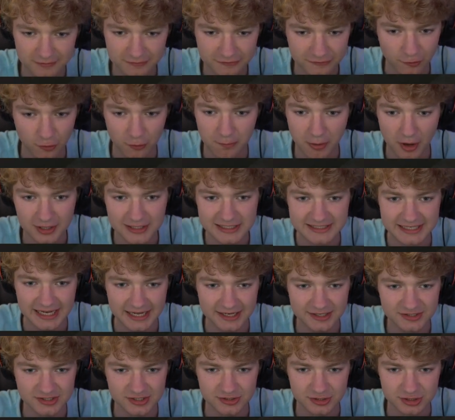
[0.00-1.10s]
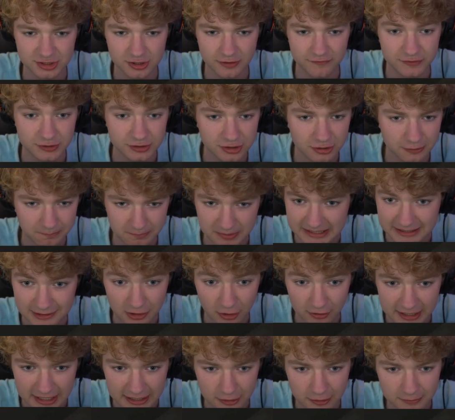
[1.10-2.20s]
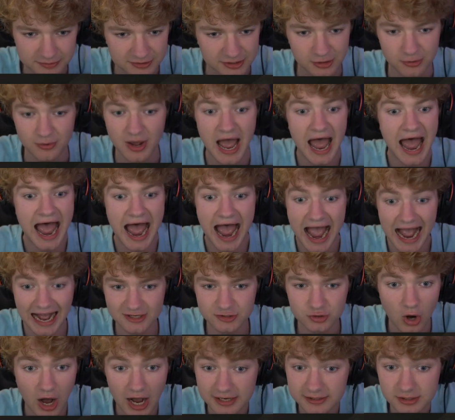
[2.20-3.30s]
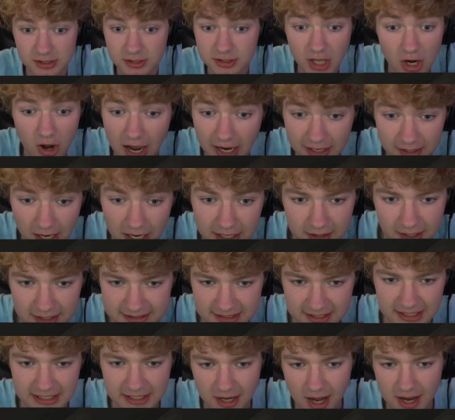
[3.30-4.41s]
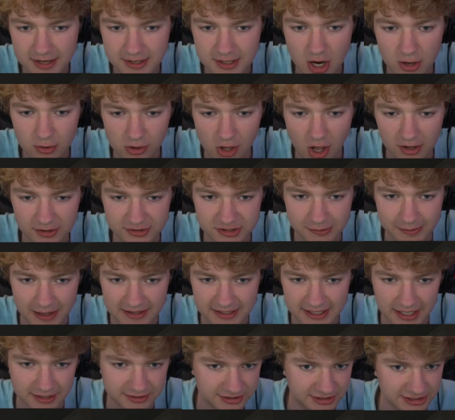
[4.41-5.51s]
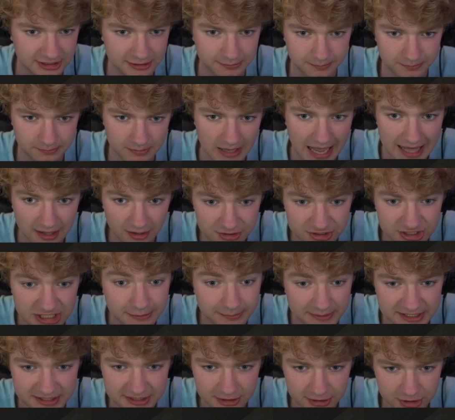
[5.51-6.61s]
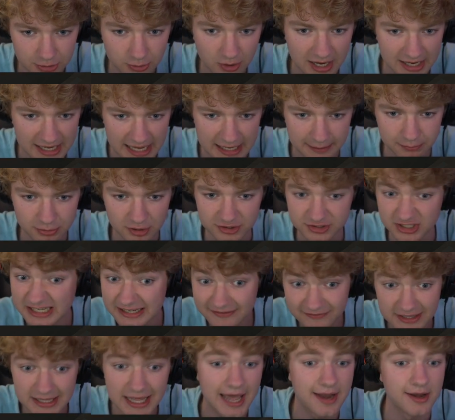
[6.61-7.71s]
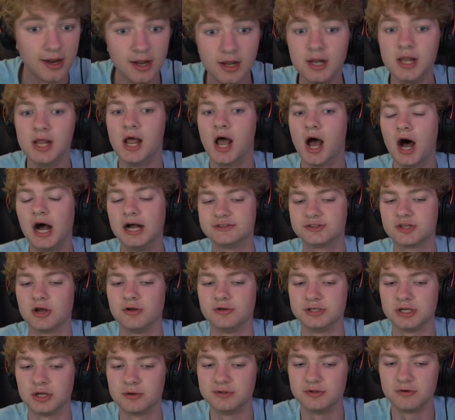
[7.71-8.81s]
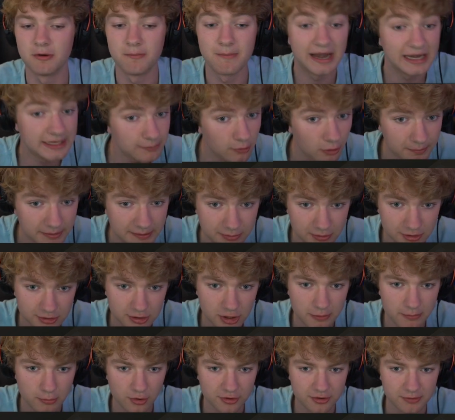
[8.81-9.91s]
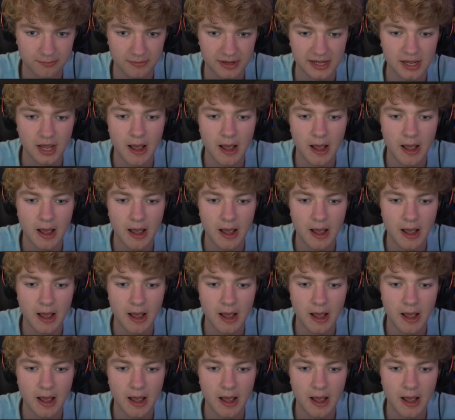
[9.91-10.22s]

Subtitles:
for politics and stuff you should be looking up to at all. I'd like to think I know lots about the LGBTQIA+, and even then, I don't, and there are many more people who know more than me.